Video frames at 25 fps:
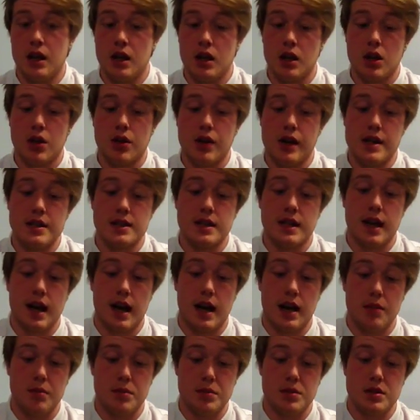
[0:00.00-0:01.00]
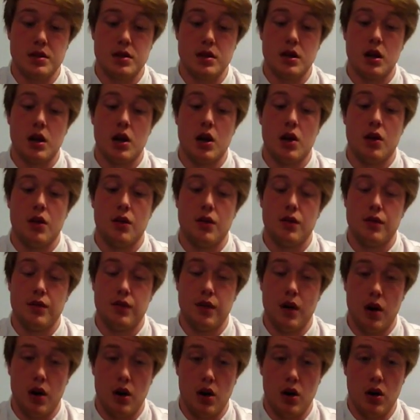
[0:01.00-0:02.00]
creates gaps
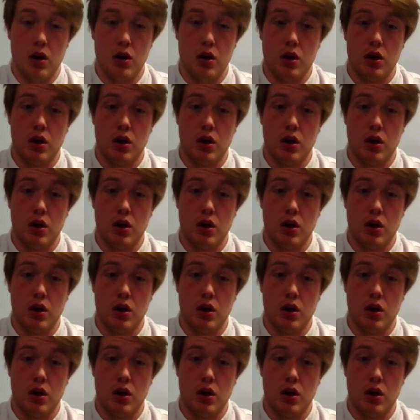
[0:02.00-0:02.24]
for